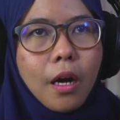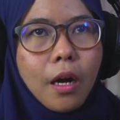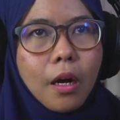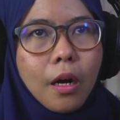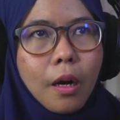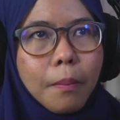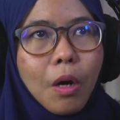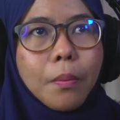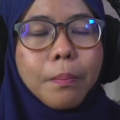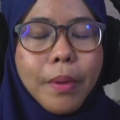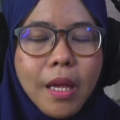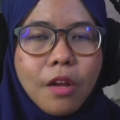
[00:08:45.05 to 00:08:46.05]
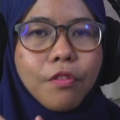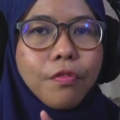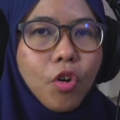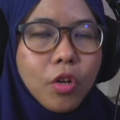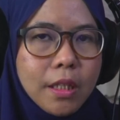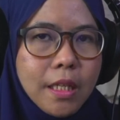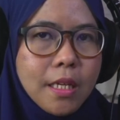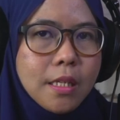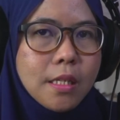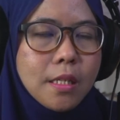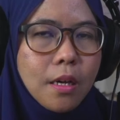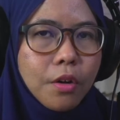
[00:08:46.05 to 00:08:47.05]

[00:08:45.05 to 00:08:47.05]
about being 40s,